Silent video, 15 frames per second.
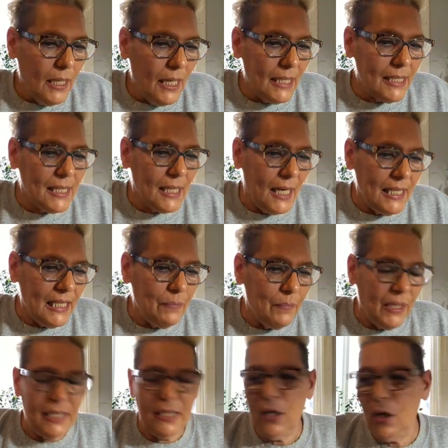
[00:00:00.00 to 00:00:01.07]
A tiny
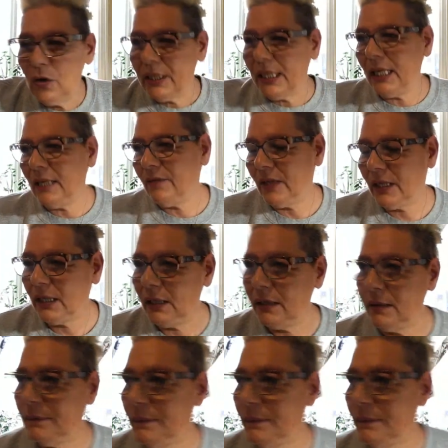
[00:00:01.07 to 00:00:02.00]
bite. Okay, Vicki.